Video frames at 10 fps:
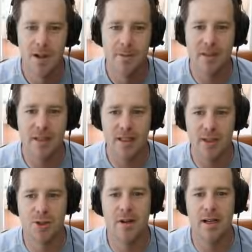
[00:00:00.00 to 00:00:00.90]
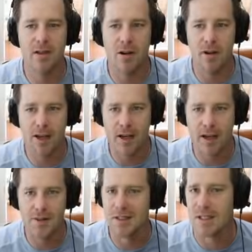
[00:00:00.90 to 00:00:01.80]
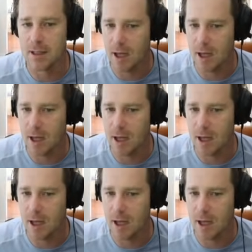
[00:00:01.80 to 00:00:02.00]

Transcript: But these trees aren't going to give us a ton of